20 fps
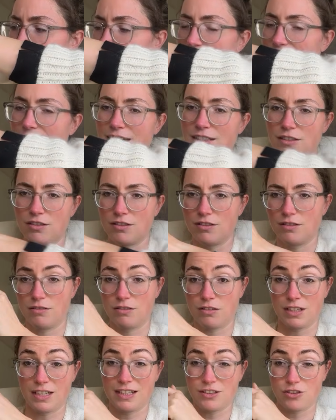I
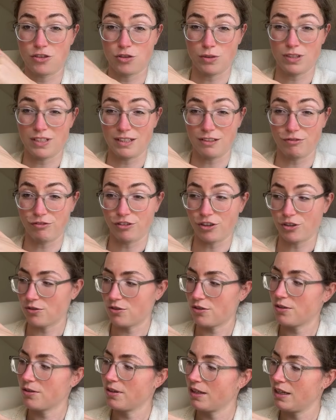had joined in the
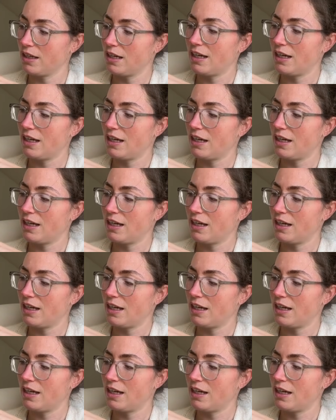front.